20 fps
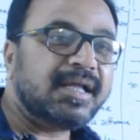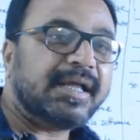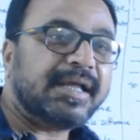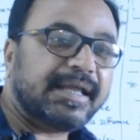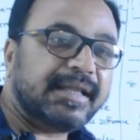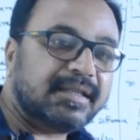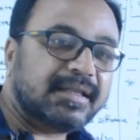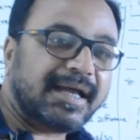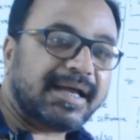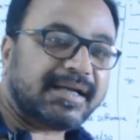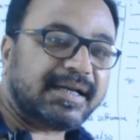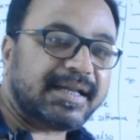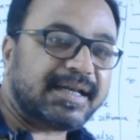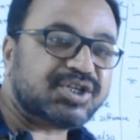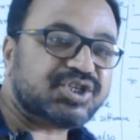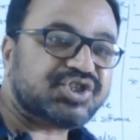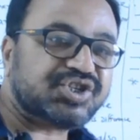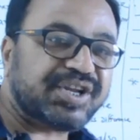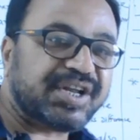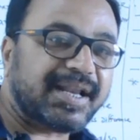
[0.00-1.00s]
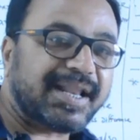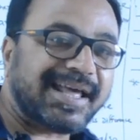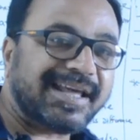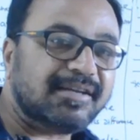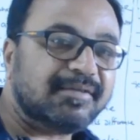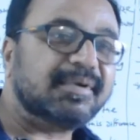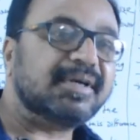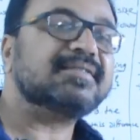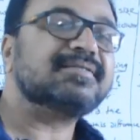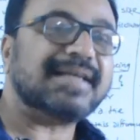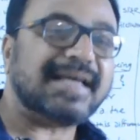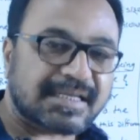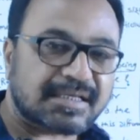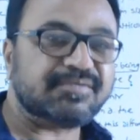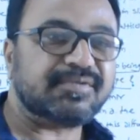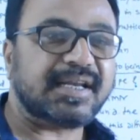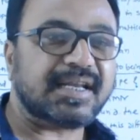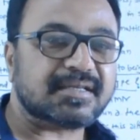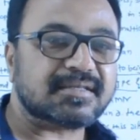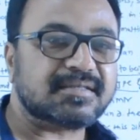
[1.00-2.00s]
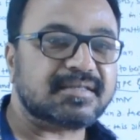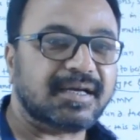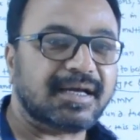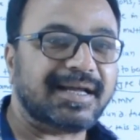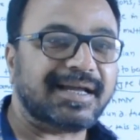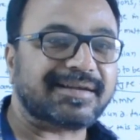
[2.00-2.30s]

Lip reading: in the terrestrial animals as well as the